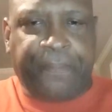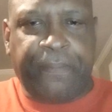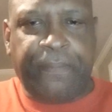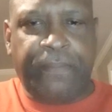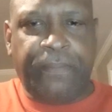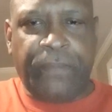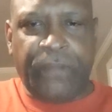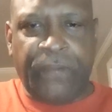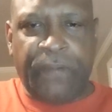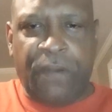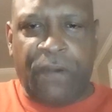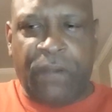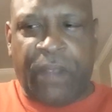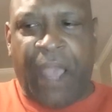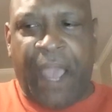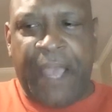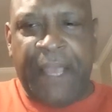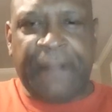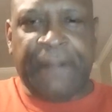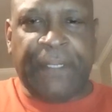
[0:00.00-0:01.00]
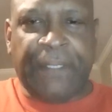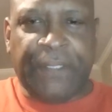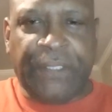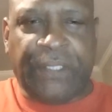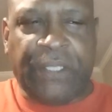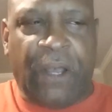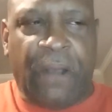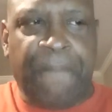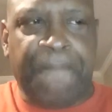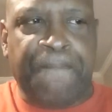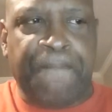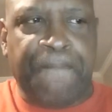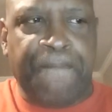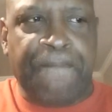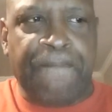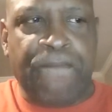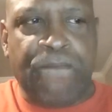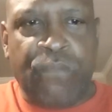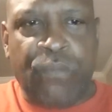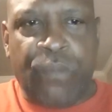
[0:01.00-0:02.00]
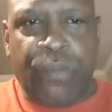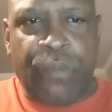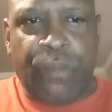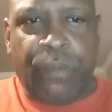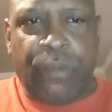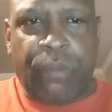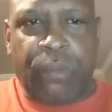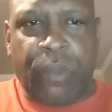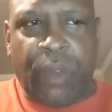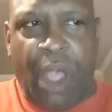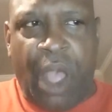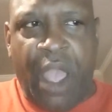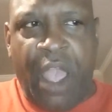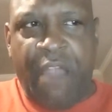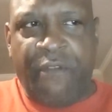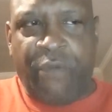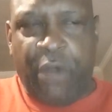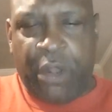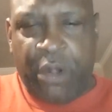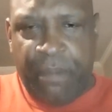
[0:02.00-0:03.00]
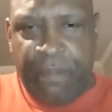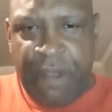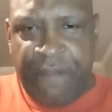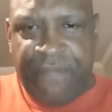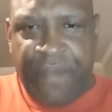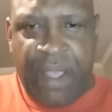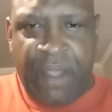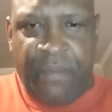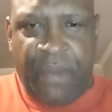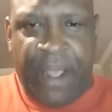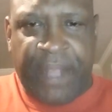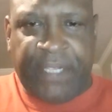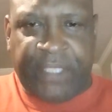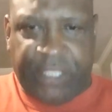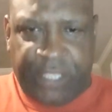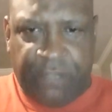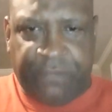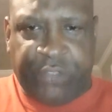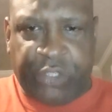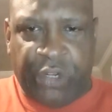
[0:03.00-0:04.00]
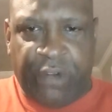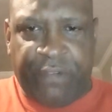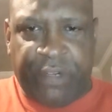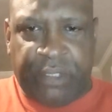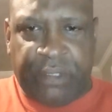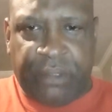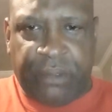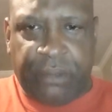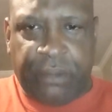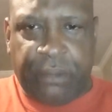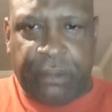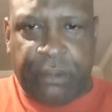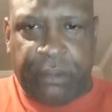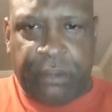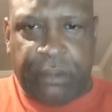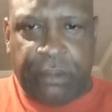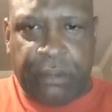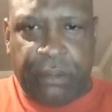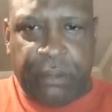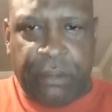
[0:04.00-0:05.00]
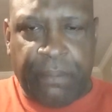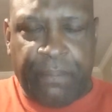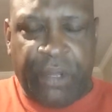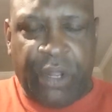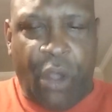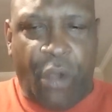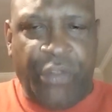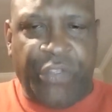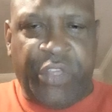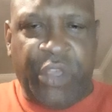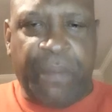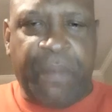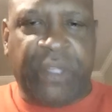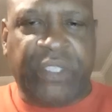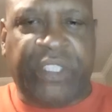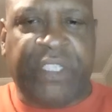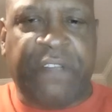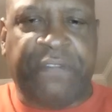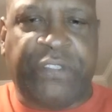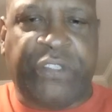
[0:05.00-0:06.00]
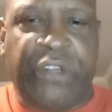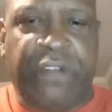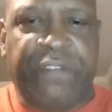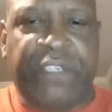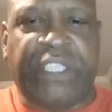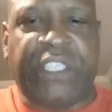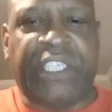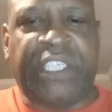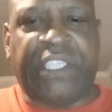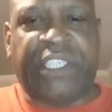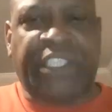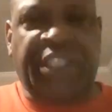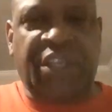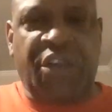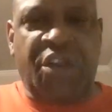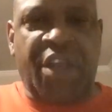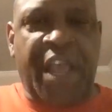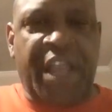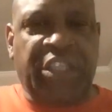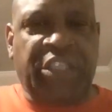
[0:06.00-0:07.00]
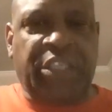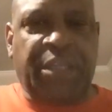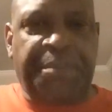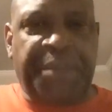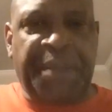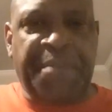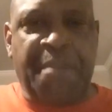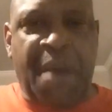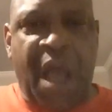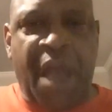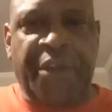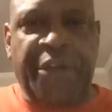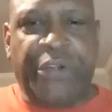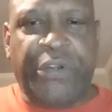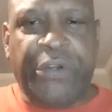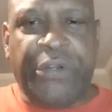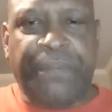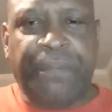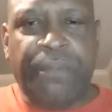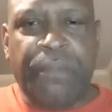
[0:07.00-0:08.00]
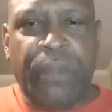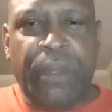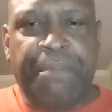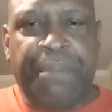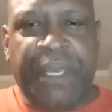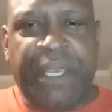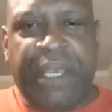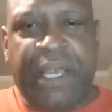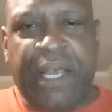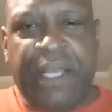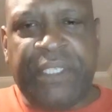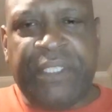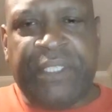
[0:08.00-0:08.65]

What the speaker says: Okay, so I have regular buffet, right? Self-service. But only thing about self-service is it still has to be monitored, because